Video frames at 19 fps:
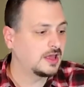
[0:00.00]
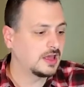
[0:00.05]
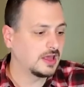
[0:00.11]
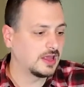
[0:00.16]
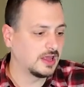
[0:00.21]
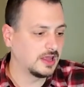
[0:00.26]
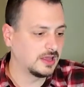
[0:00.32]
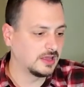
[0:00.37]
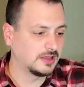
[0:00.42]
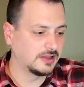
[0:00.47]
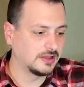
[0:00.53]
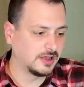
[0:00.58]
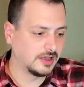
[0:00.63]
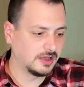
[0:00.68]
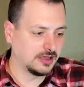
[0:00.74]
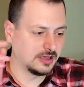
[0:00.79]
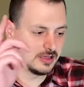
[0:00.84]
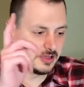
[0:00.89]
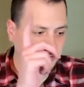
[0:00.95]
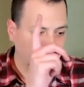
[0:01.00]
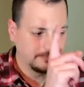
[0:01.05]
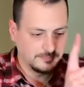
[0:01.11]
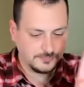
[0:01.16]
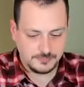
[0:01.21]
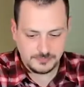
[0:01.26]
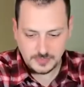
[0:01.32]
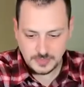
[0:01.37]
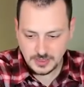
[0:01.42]
and I
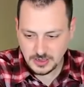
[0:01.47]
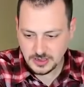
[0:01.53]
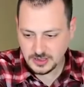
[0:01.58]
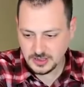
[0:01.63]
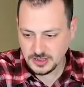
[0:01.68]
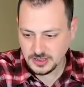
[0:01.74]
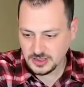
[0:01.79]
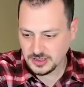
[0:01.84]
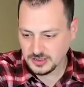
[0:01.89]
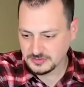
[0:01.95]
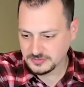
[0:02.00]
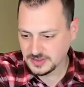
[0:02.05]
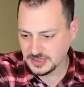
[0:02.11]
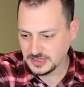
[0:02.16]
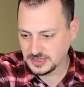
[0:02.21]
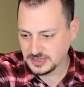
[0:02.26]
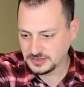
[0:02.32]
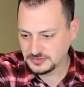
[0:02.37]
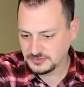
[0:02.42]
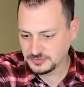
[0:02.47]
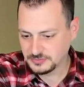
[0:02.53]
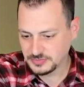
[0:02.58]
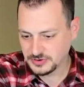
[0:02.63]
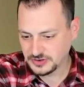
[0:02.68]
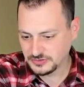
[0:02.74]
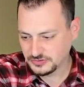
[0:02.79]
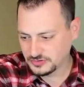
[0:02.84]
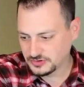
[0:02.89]
have a
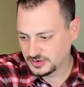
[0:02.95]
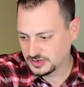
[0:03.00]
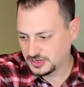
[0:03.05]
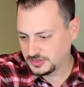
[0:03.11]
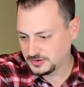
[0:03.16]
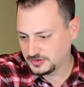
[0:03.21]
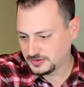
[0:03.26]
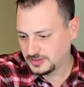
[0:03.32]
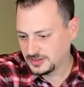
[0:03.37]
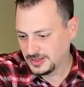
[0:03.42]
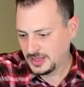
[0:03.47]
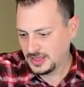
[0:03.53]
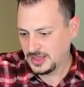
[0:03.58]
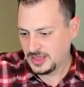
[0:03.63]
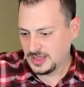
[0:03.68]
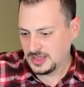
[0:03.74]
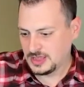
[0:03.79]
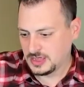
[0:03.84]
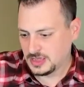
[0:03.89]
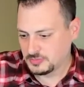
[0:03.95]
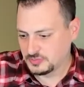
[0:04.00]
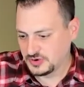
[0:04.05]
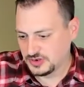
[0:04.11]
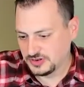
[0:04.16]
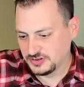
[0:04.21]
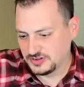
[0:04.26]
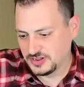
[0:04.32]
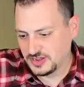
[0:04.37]
suppressor on it.
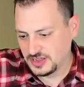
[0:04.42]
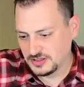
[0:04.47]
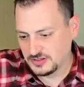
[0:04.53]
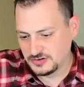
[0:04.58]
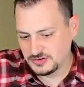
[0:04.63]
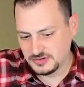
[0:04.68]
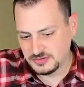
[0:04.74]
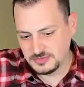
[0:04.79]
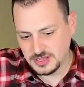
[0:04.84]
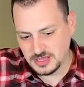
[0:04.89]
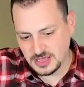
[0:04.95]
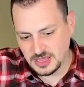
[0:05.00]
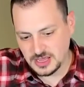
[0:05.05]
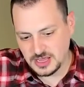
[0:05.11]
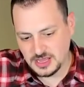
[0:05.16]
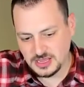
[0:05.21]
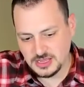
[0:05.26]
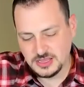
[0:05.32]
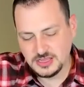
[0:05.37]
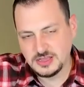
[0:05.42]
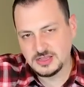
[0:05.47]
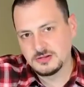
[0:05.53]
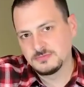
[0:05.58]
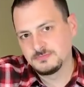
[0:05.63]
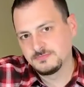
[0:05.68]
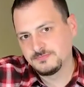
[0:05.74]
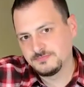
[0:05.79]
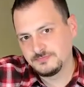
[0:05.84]
Put it together to be a
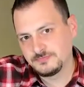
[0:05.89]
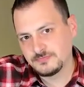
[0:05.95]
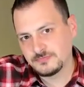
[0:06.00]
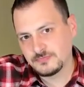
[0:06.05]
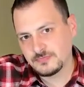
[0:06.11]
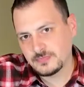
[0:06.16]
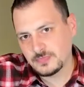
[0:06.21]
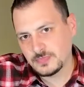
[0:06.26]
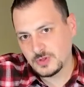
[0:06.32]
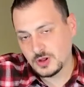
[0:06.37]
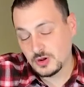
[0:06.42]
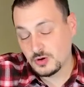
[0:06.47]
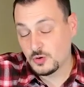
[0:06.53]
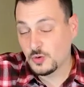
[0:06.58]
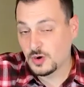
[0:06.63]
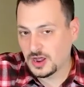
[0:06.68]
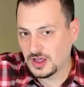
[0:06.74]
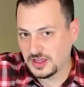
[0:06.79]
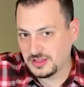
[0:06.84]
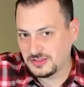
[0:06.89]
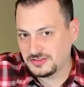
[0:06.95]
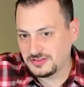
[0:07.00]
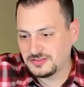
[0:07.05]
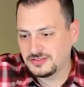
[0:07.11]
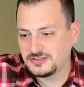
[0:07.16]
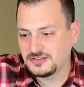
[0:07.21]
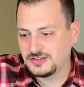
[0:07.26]
quiet